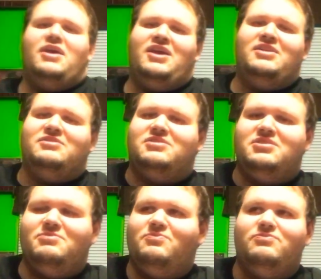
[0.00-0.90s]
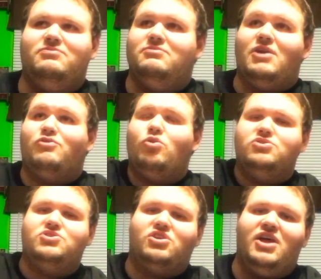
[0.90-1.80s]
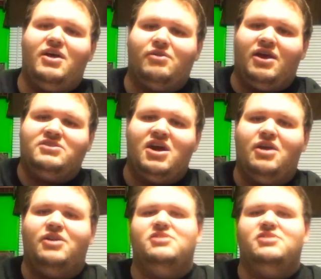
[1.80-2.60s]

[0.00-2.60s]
And, of course, the clown got tired.